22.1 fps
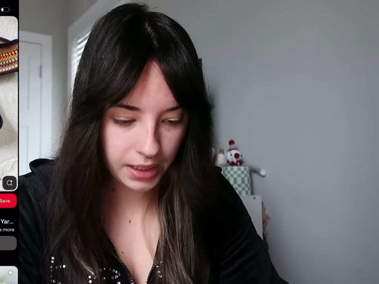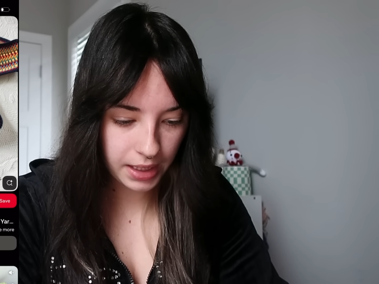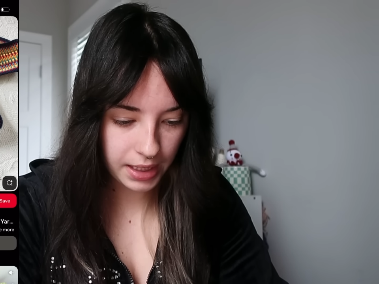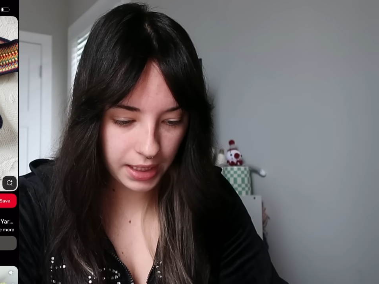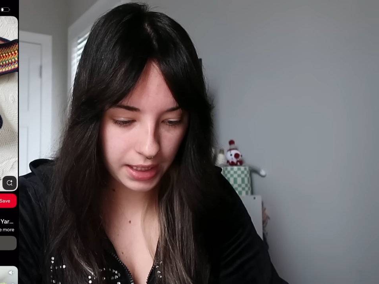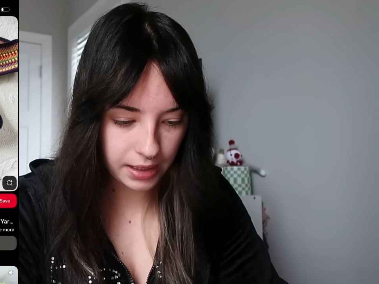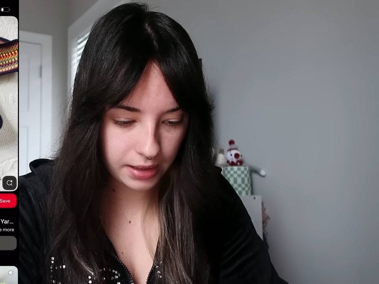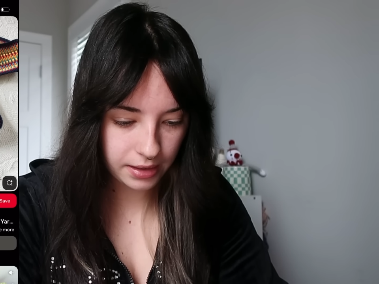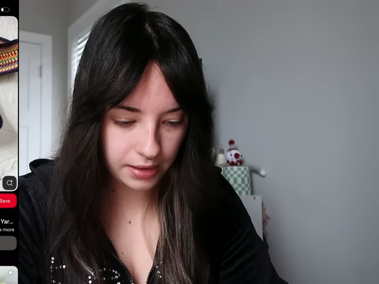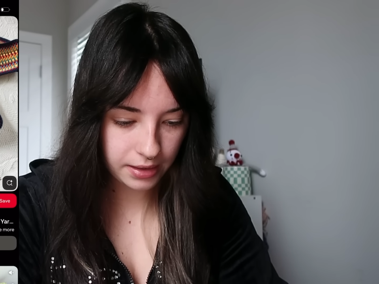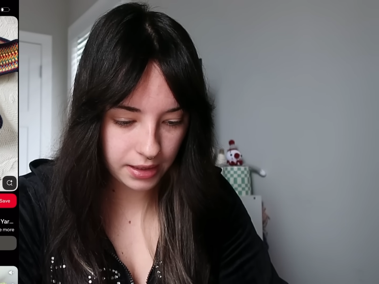
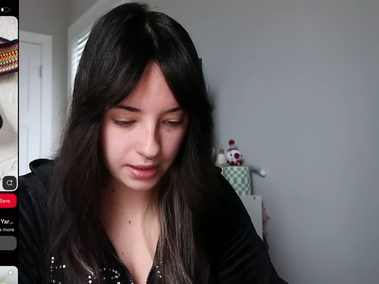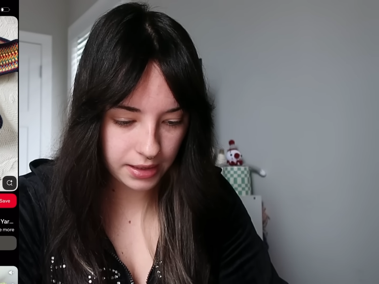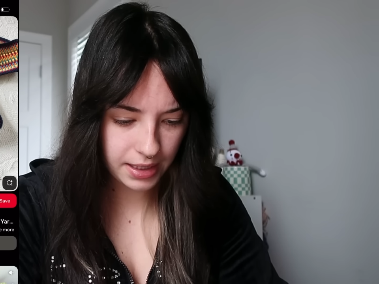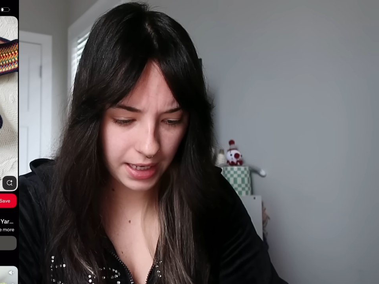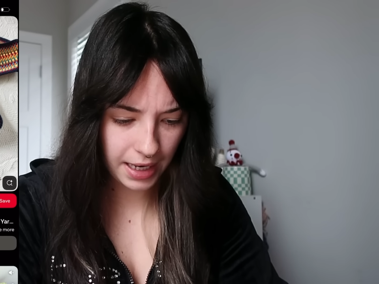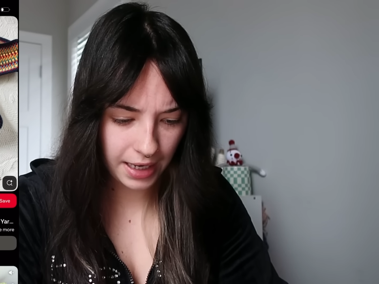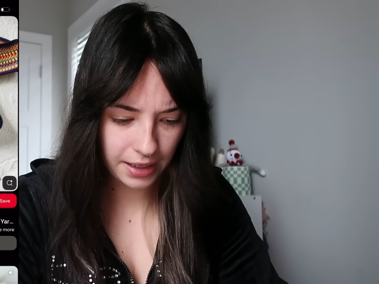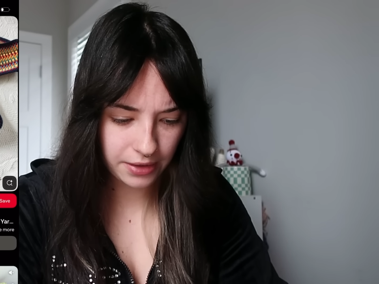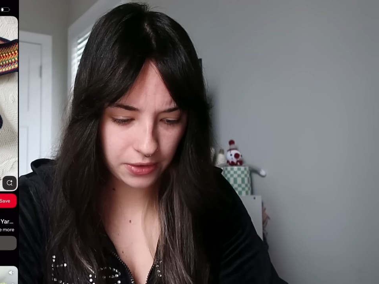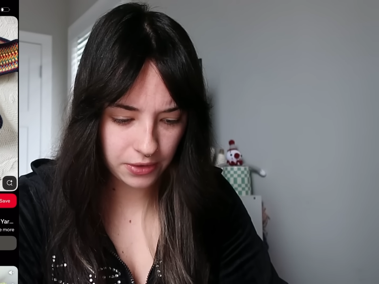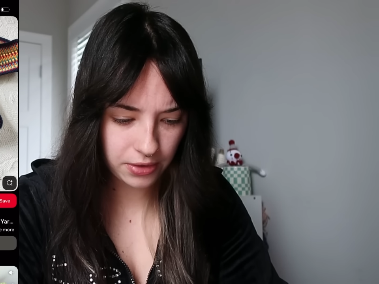and the
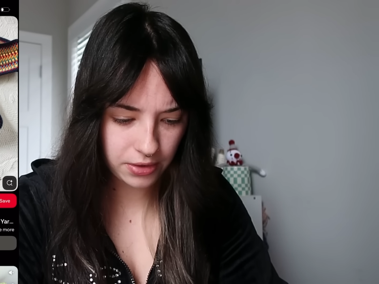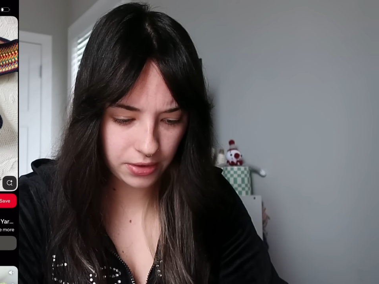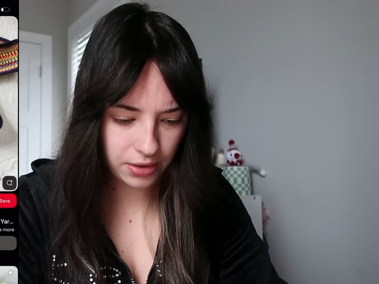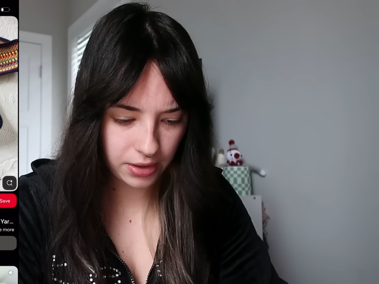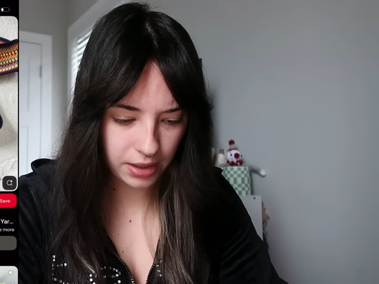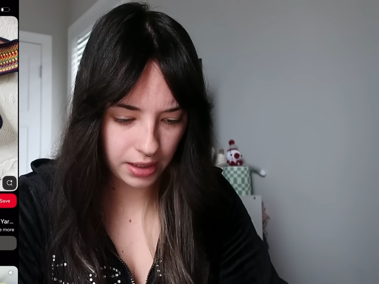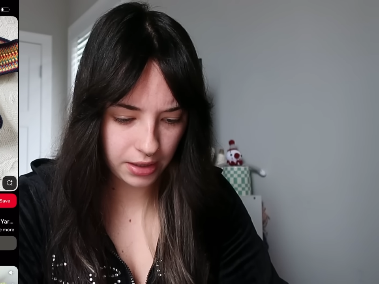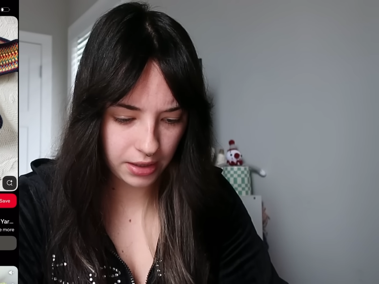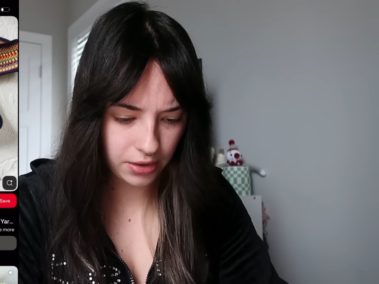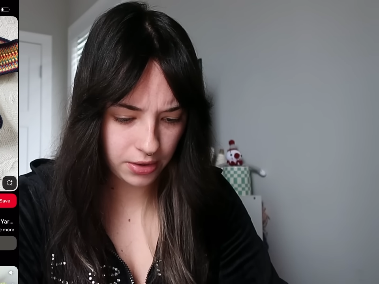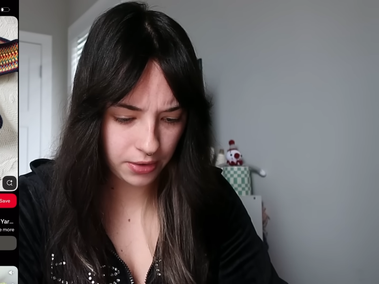tassels
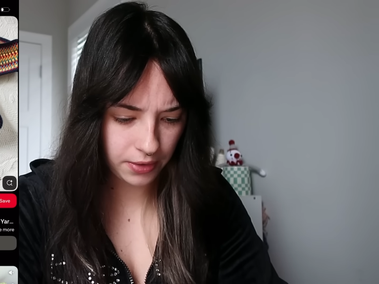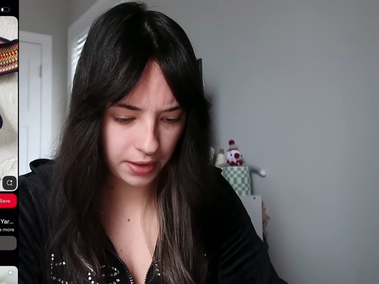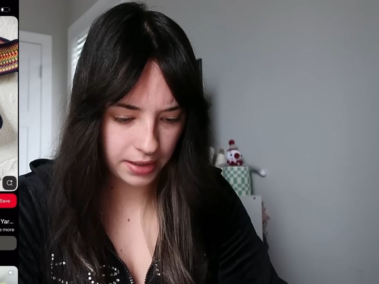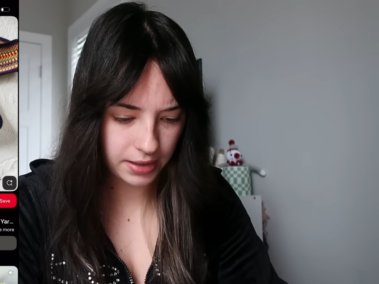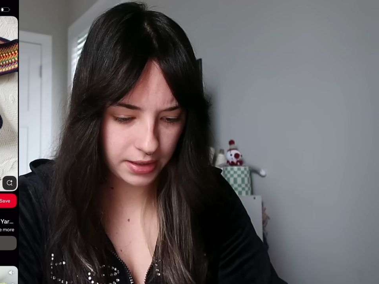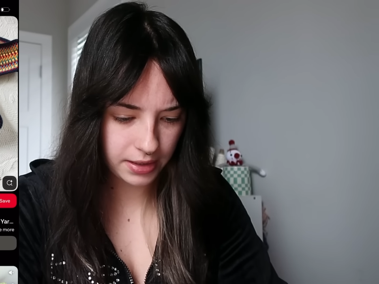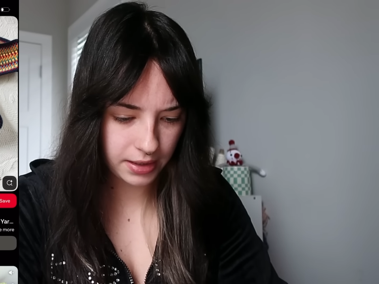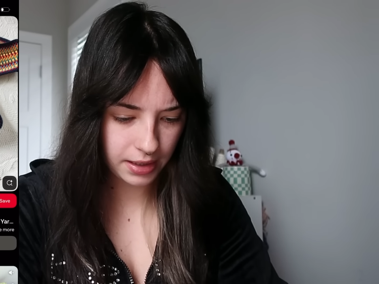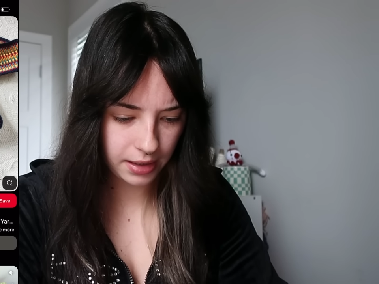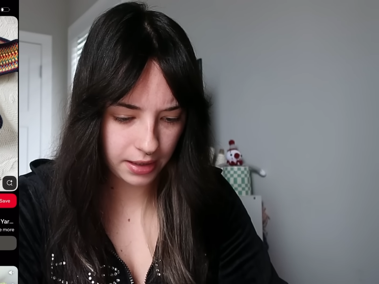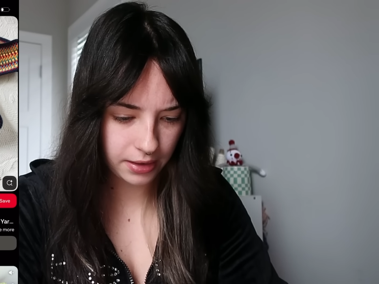look
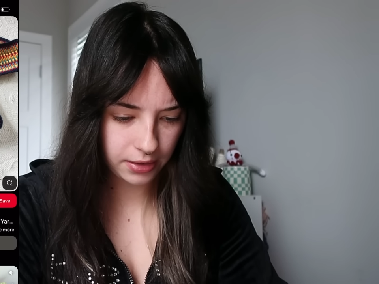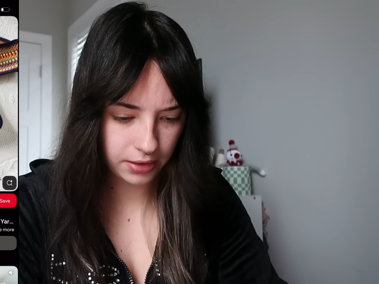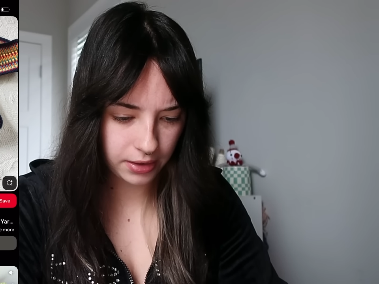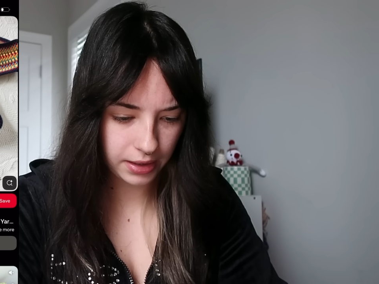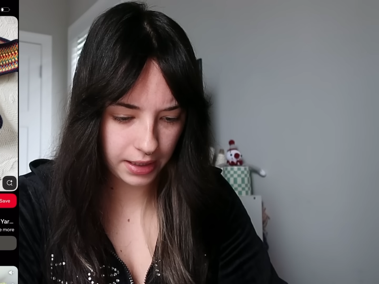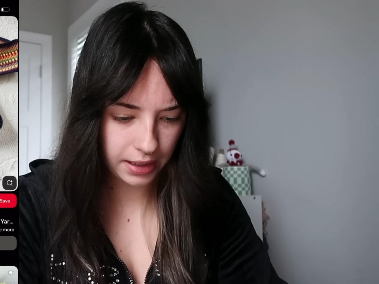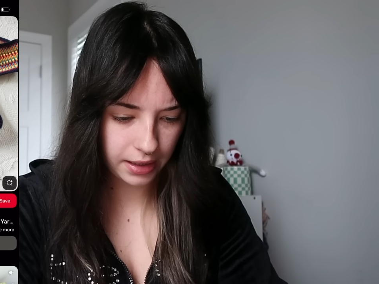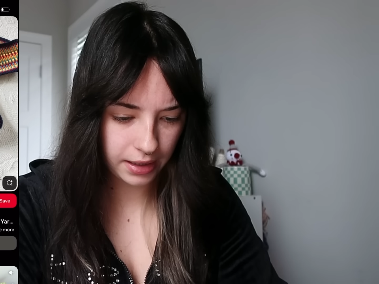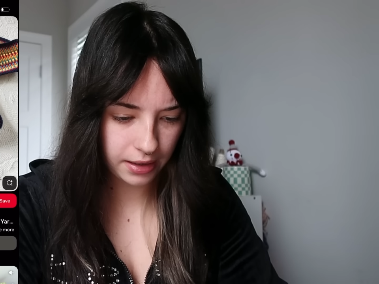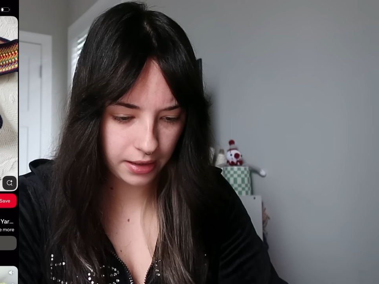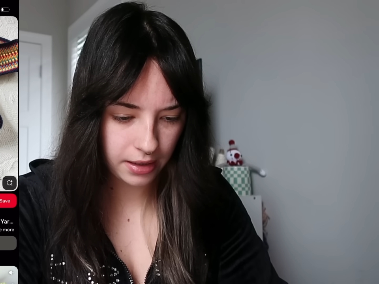interesting. They're
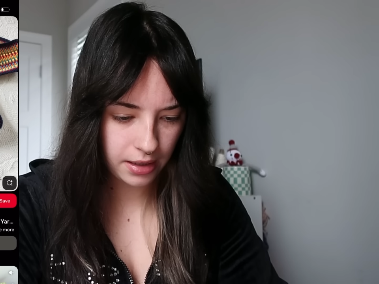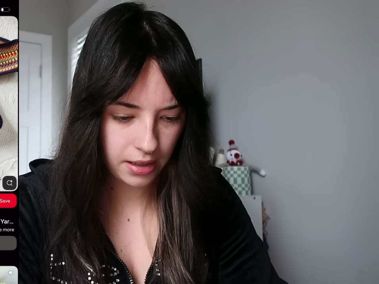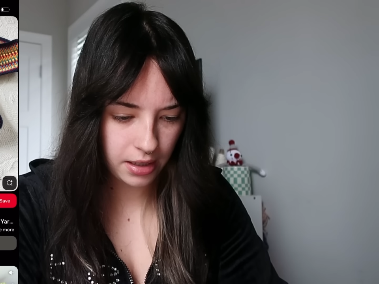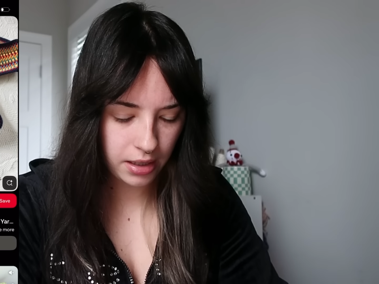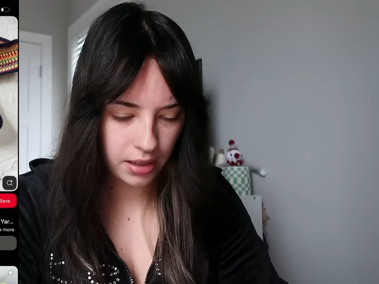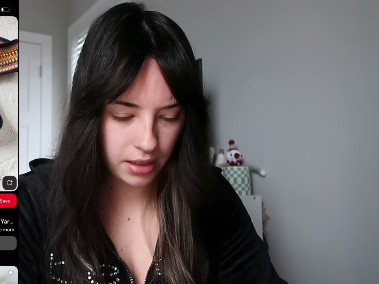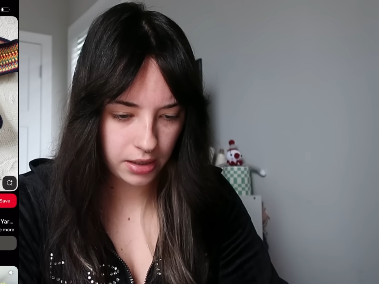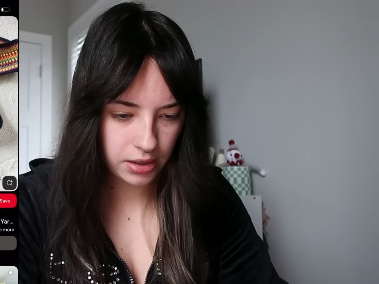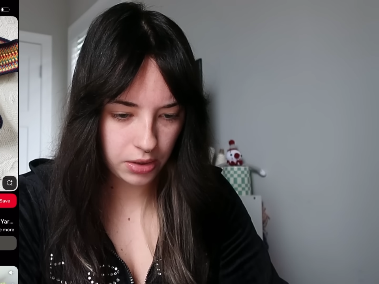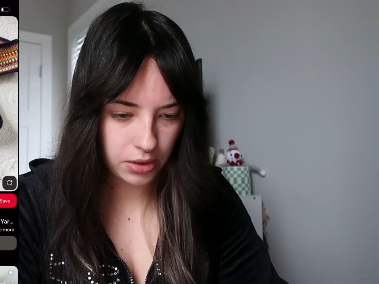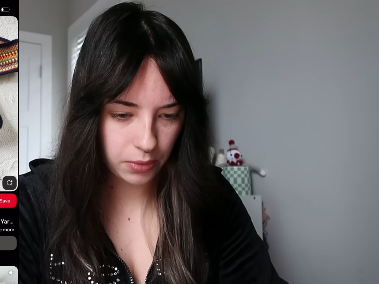like
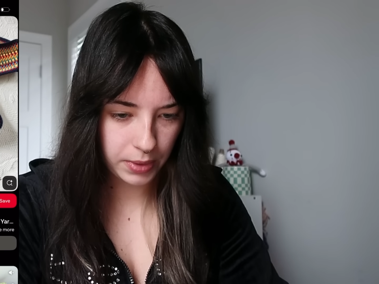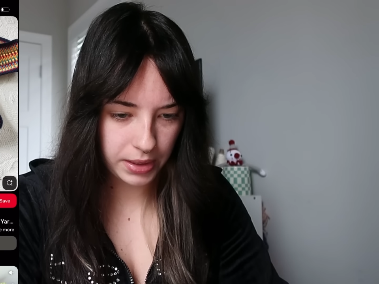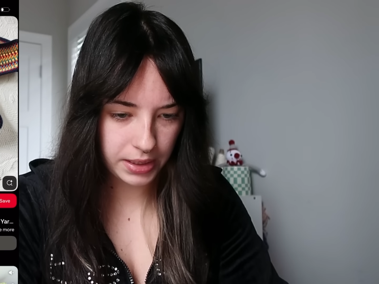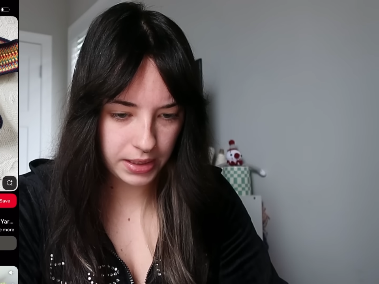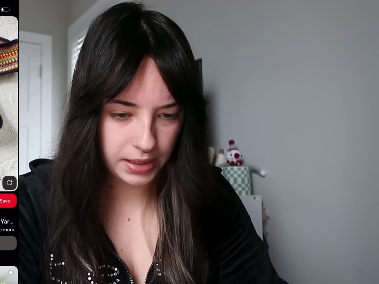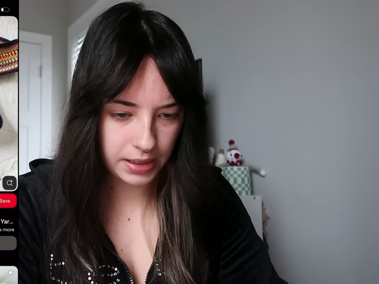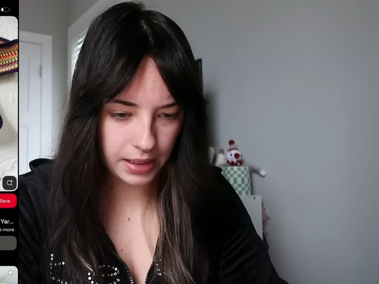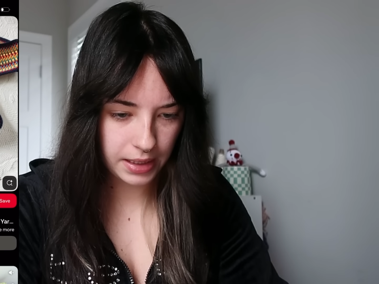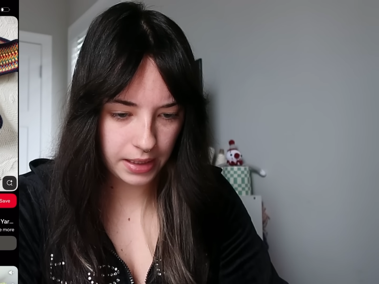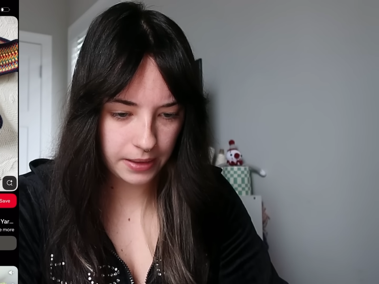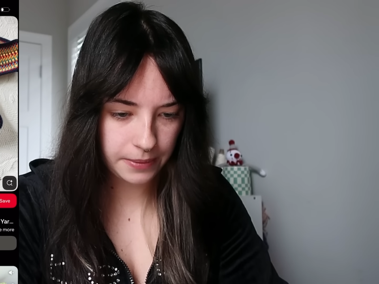
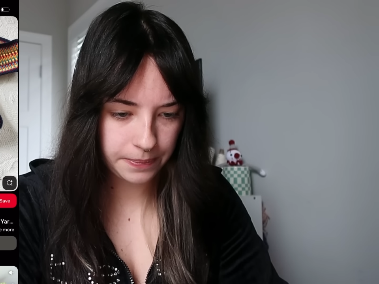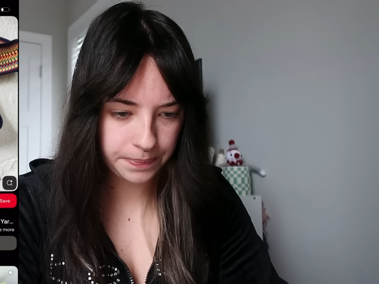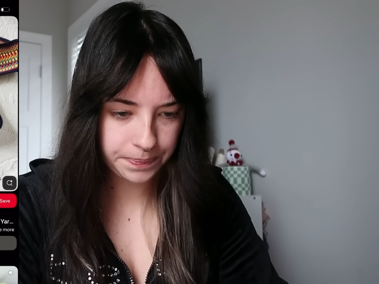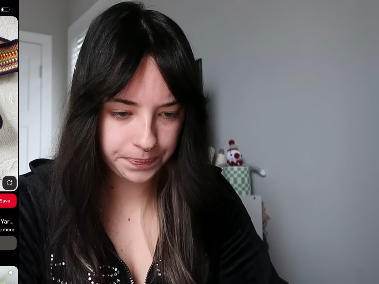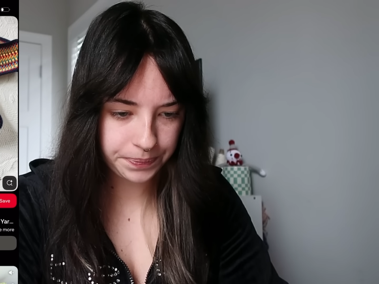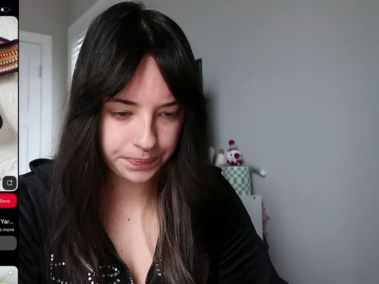twisted.